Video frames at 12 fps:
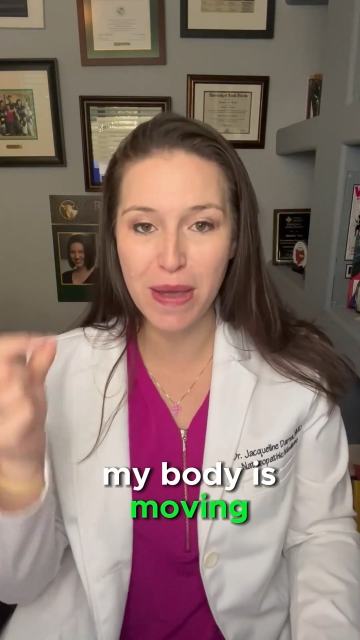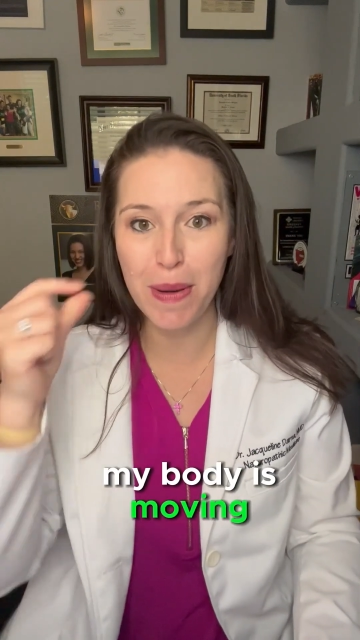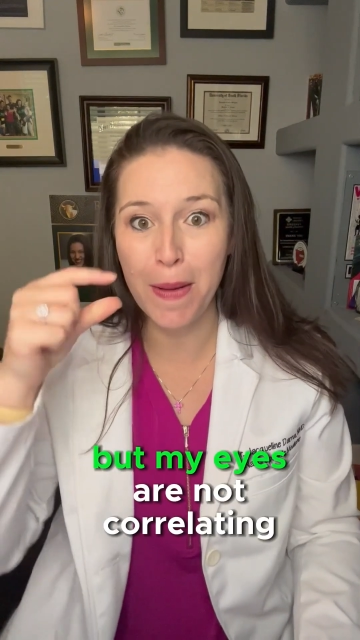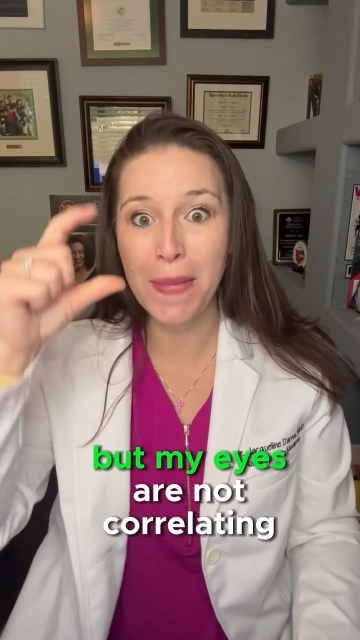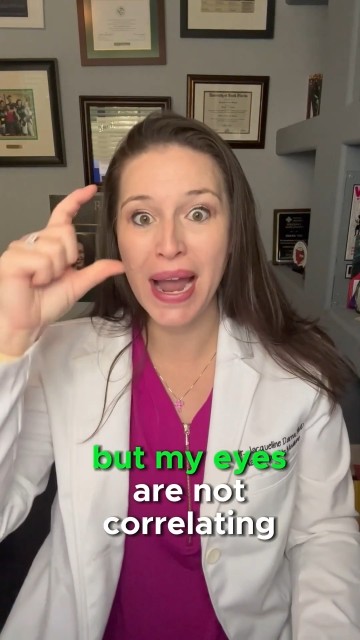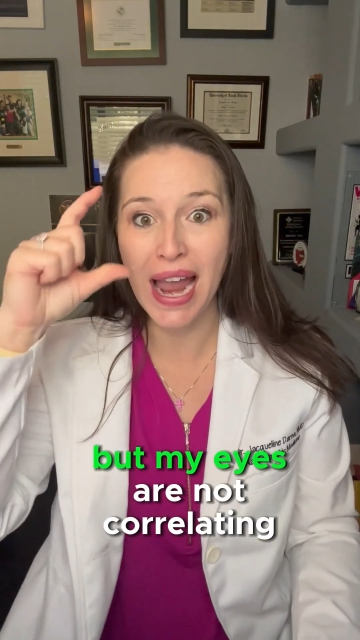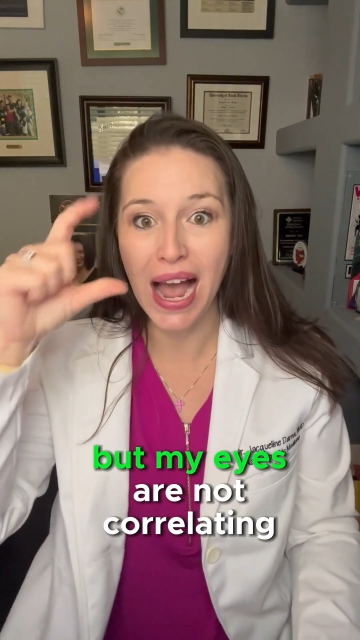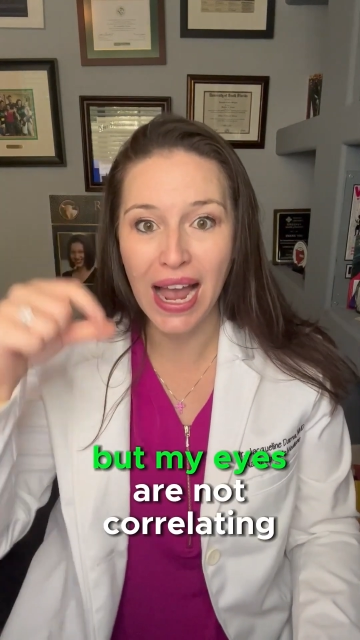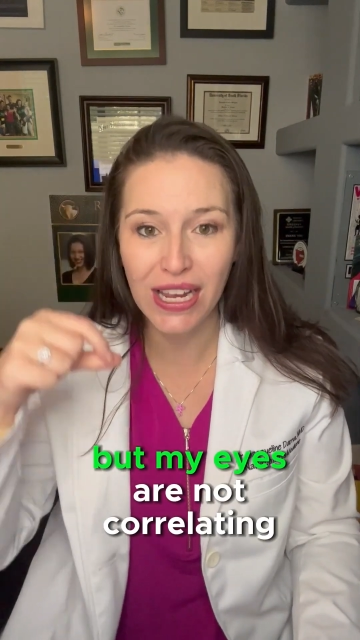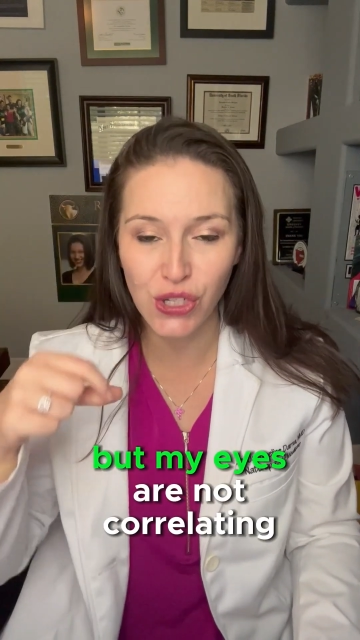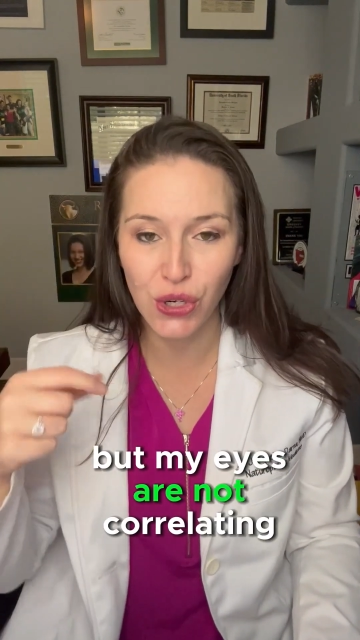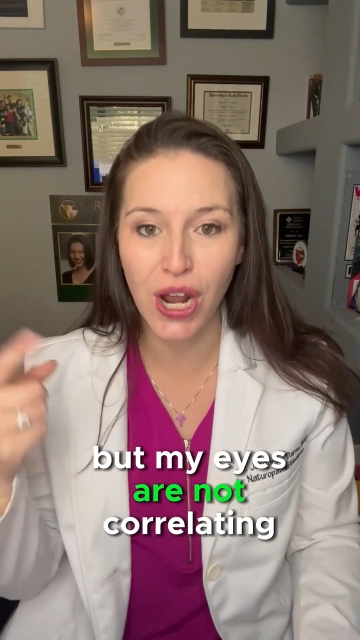but my
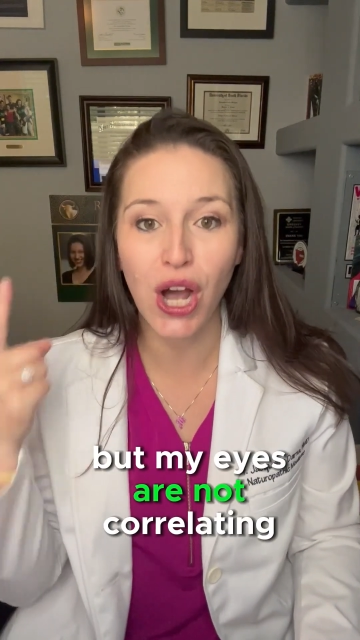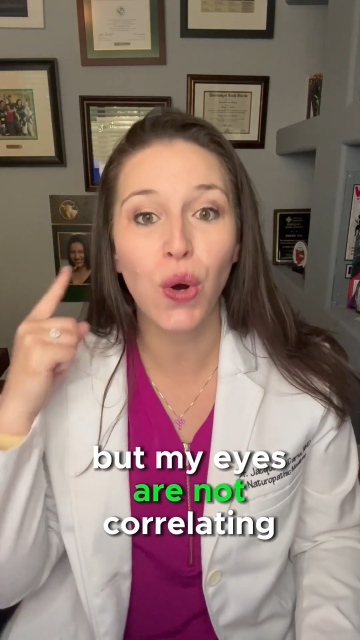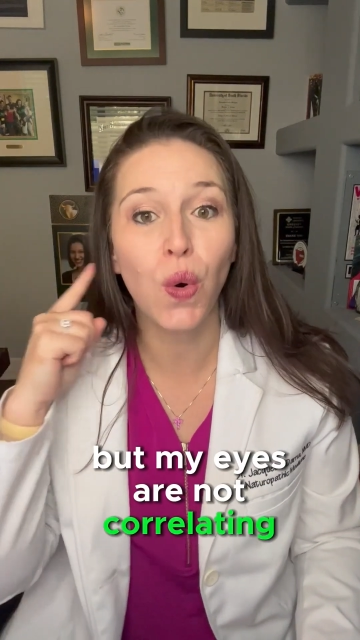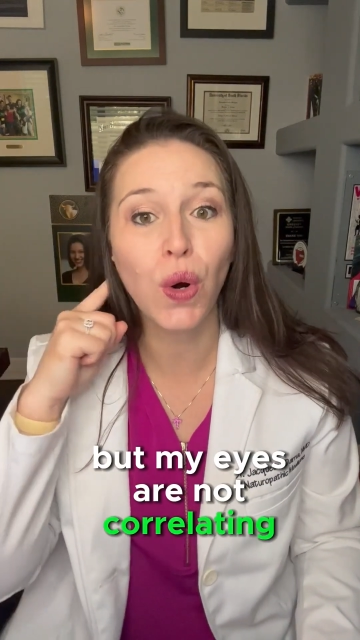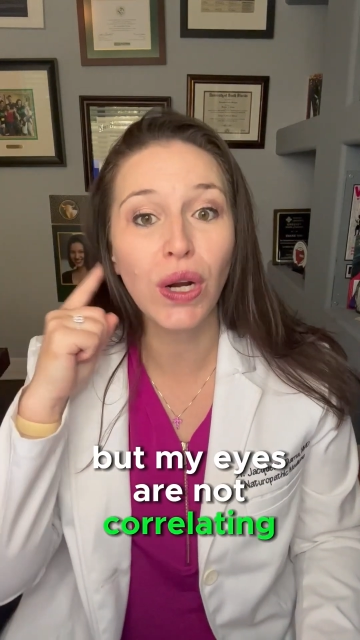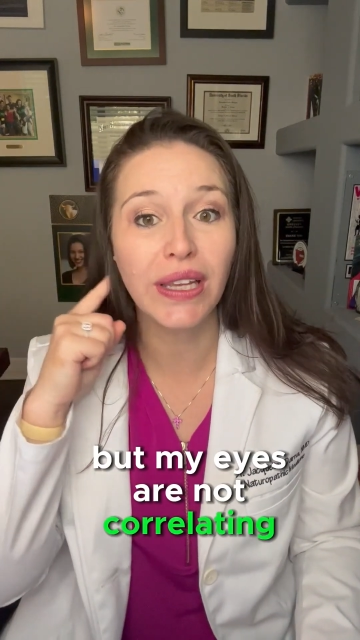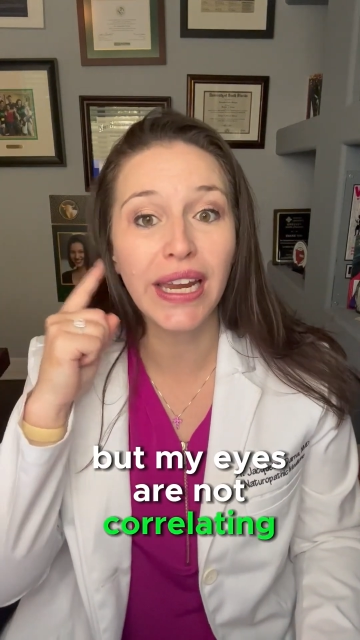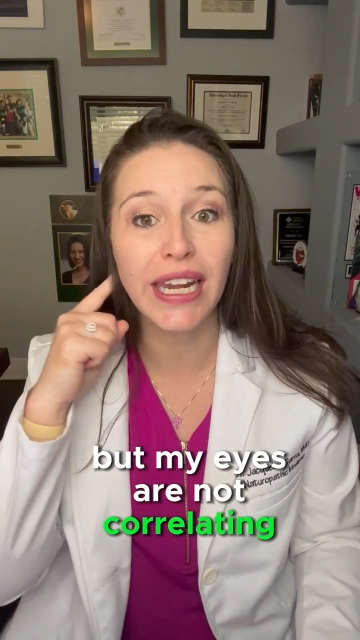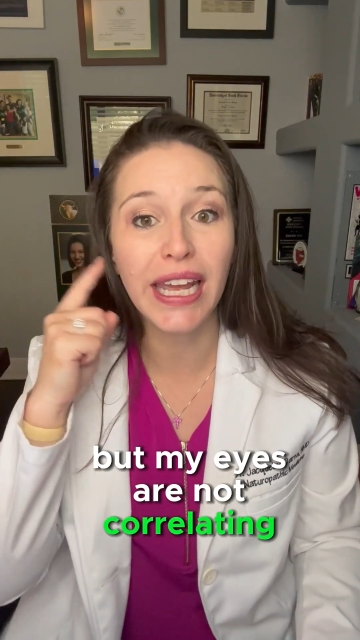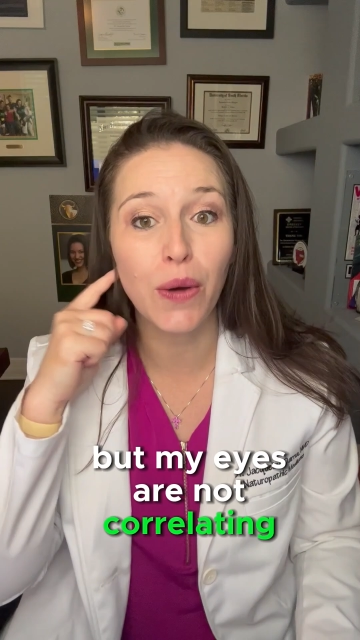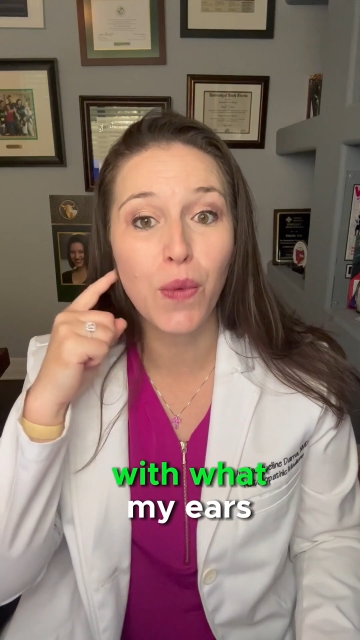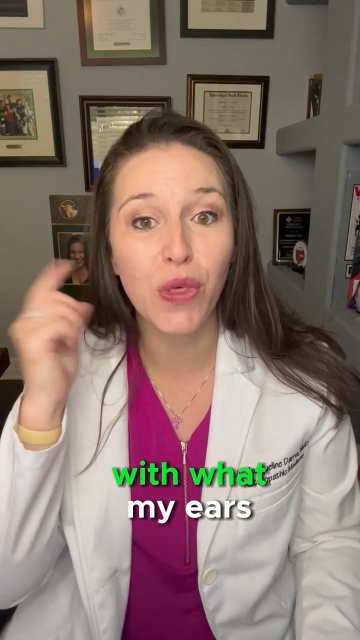eyes are not
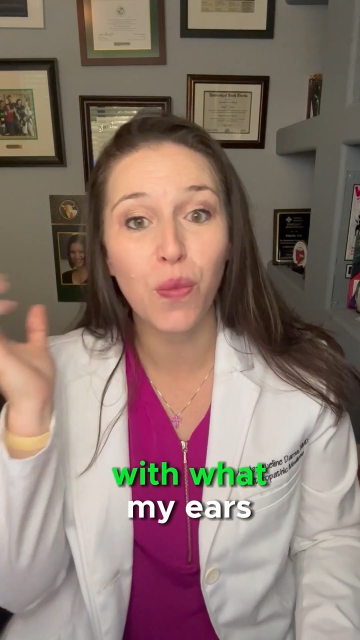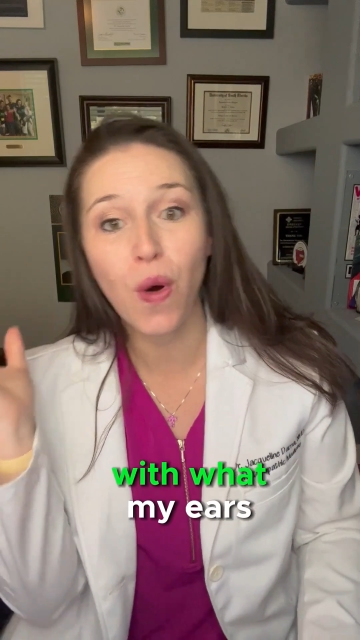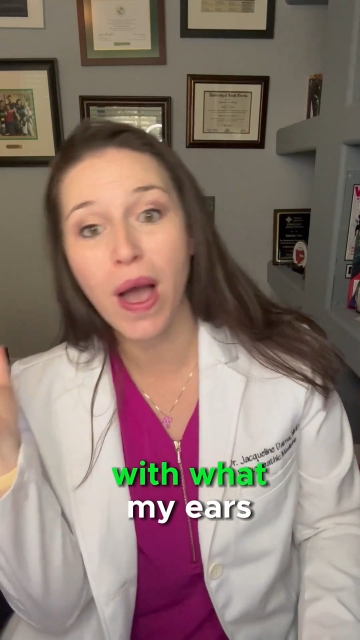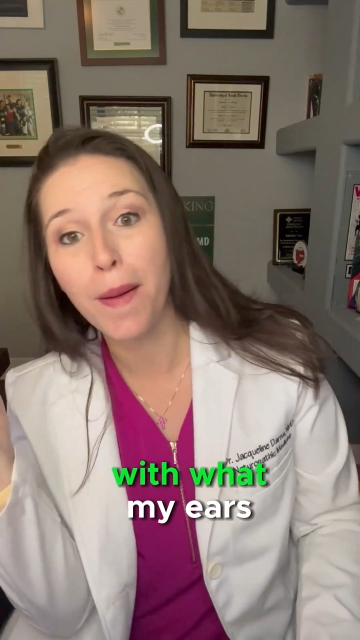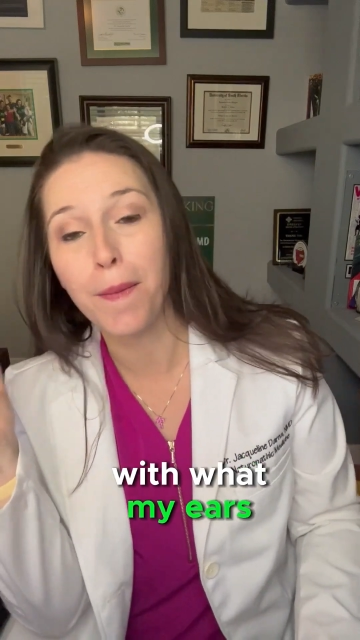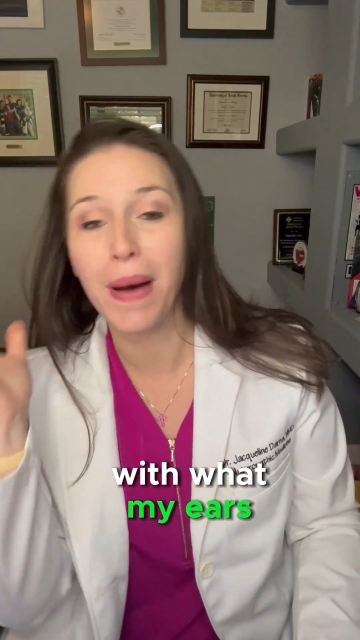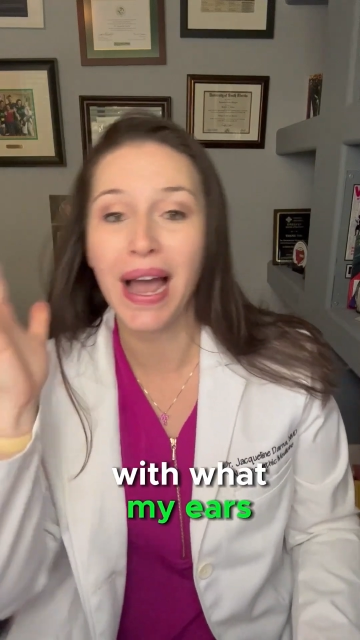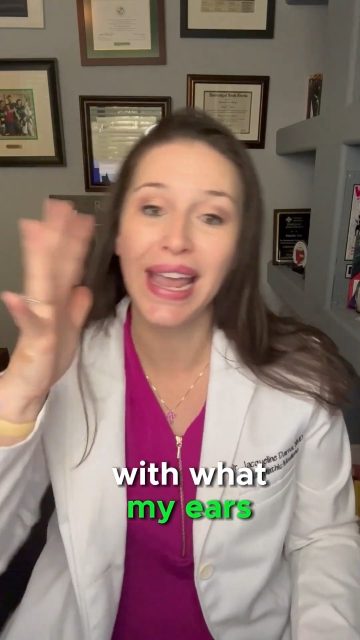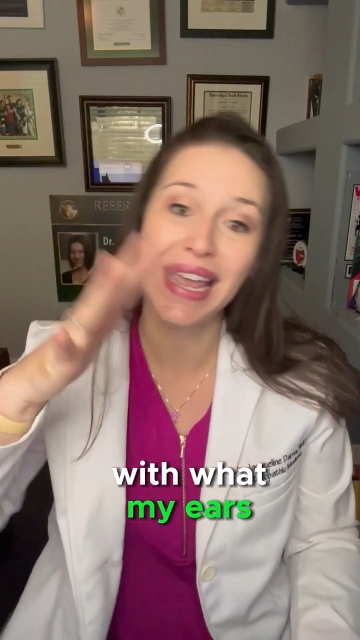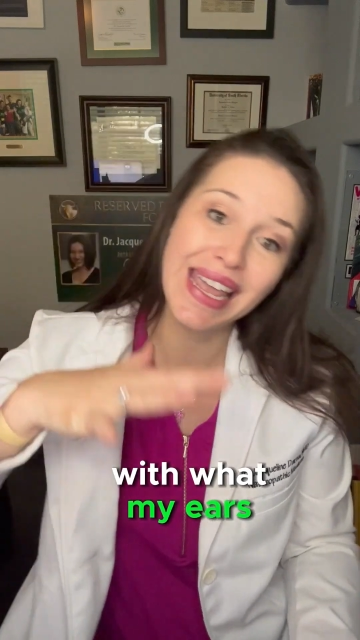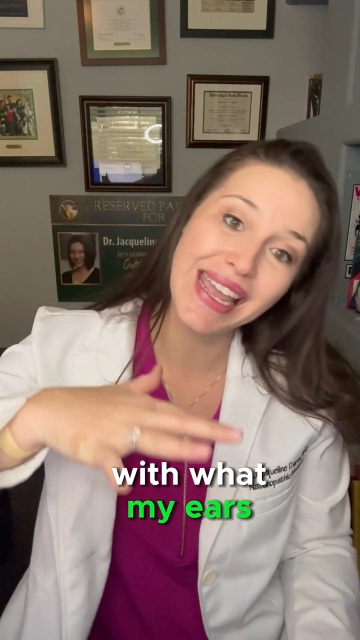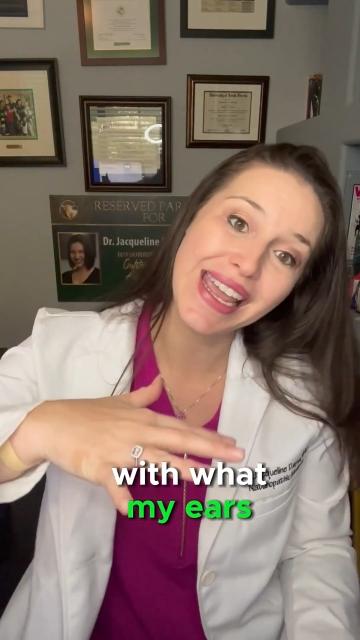correlating with what my
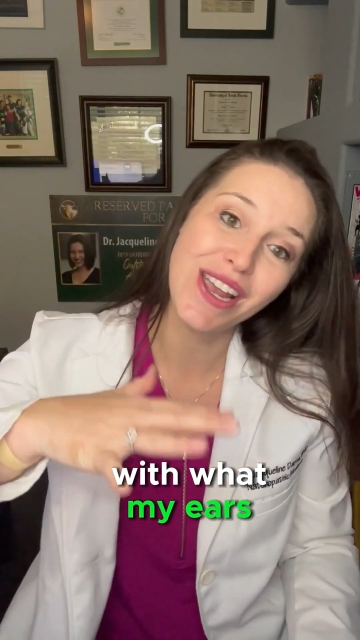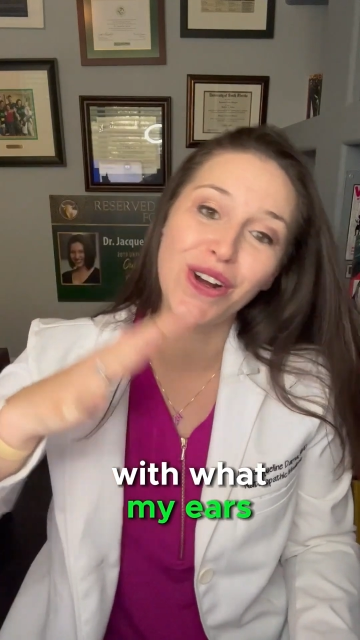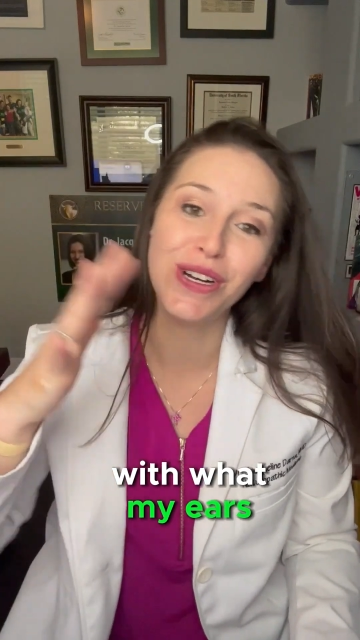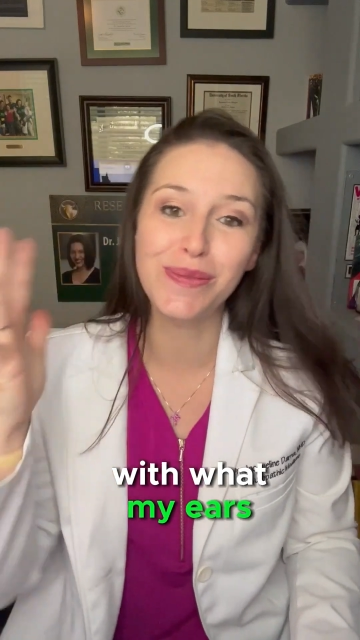ears,